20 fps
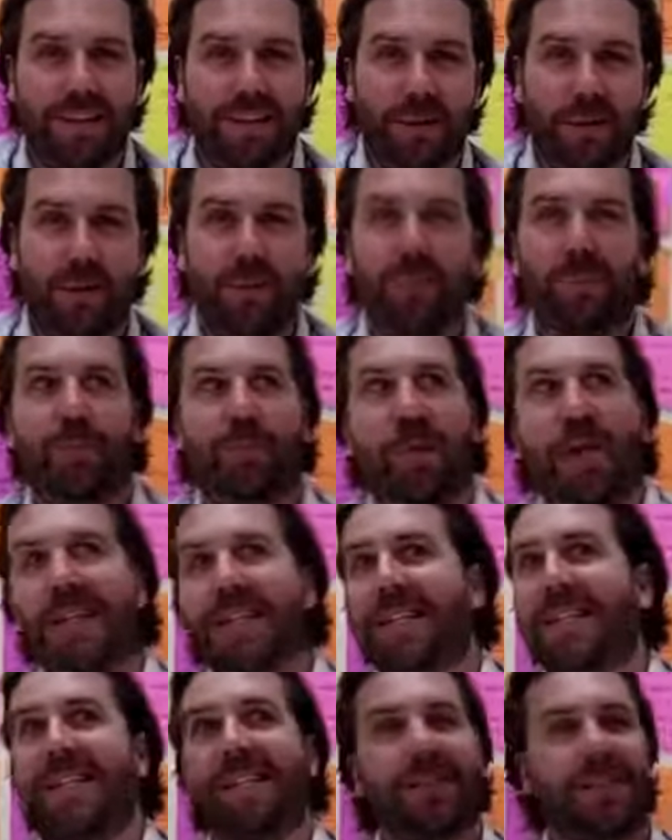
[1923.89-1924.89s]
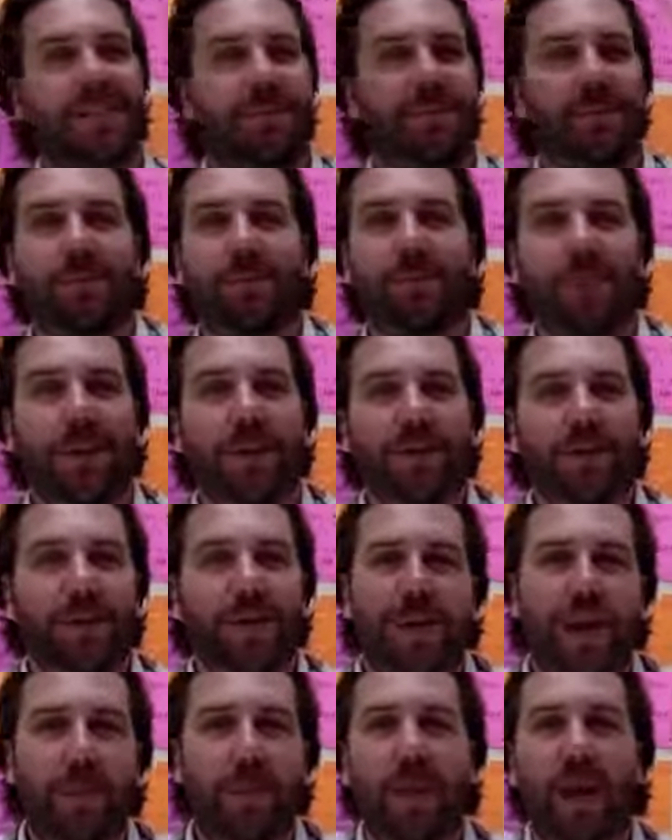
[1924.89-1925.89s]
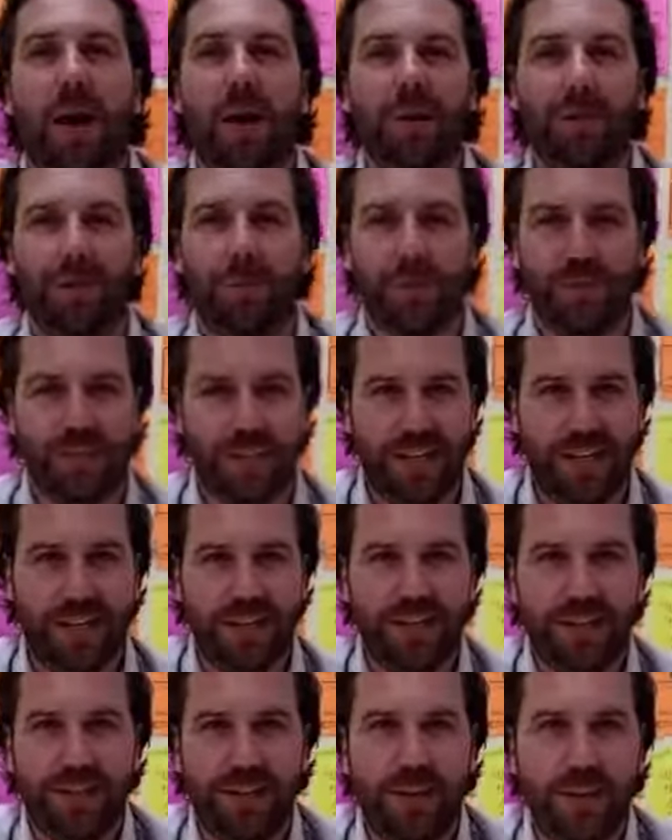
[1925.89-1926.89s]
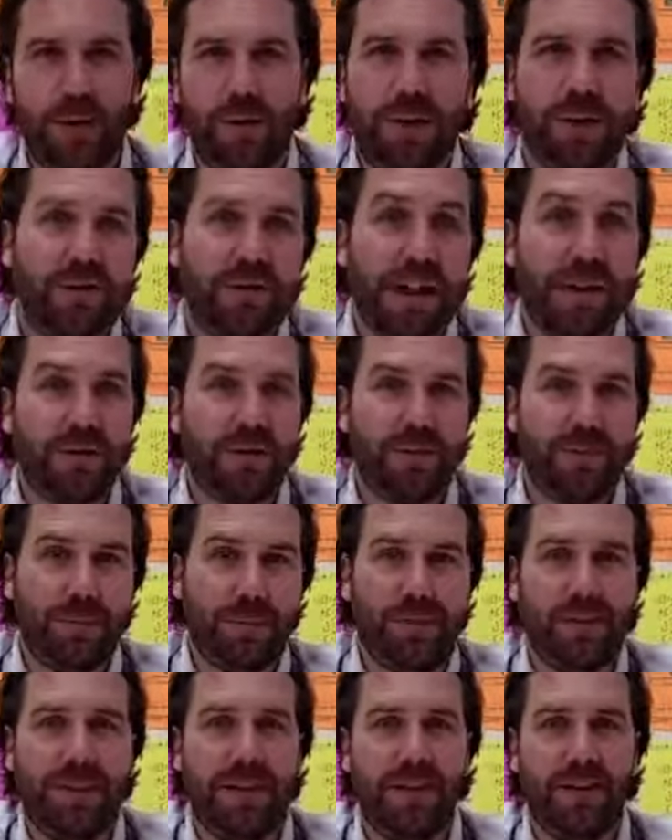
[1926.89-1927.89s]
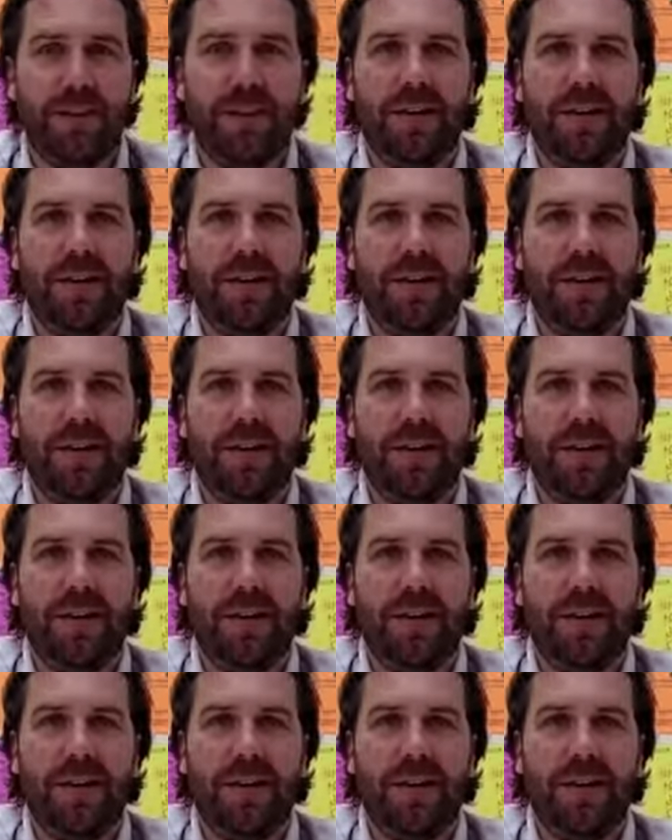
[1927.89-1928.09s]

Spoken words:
your business goes up 100%, or 1,000%.